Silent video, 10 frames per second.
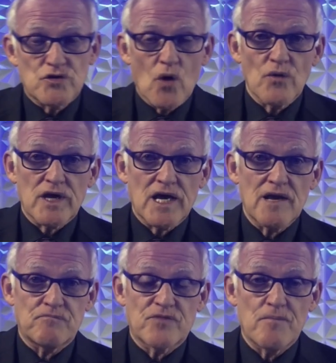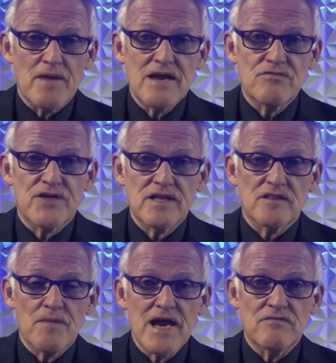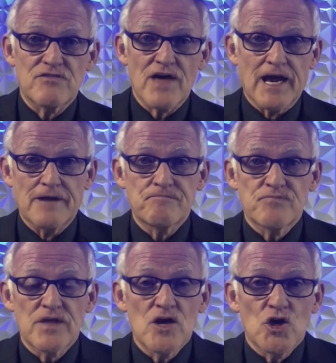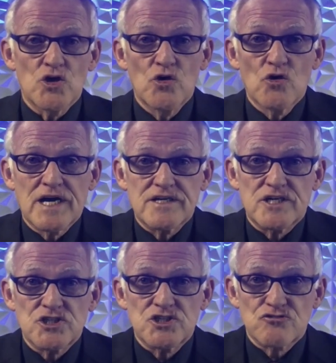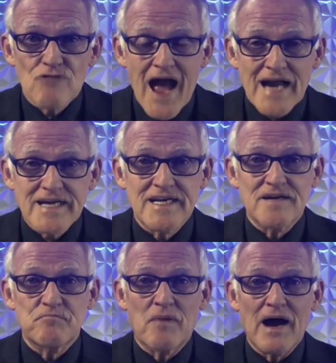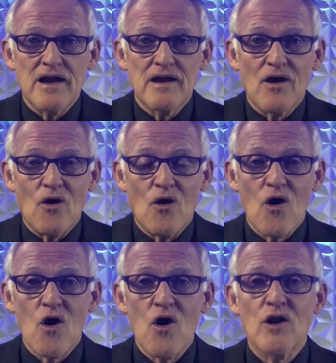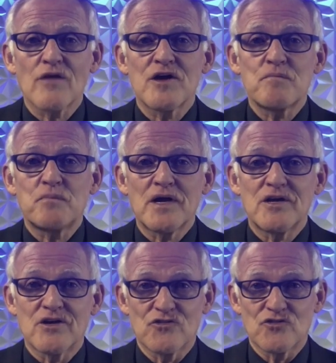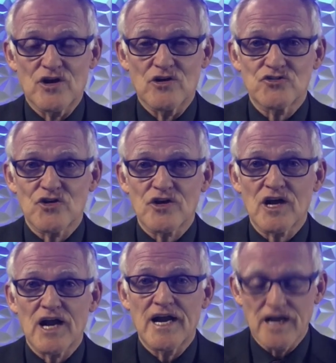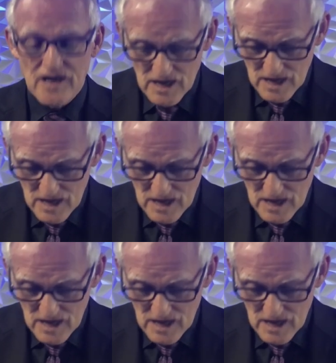don't keep the main thing the main thing, you'll get distracted by all of the opinions that are circulating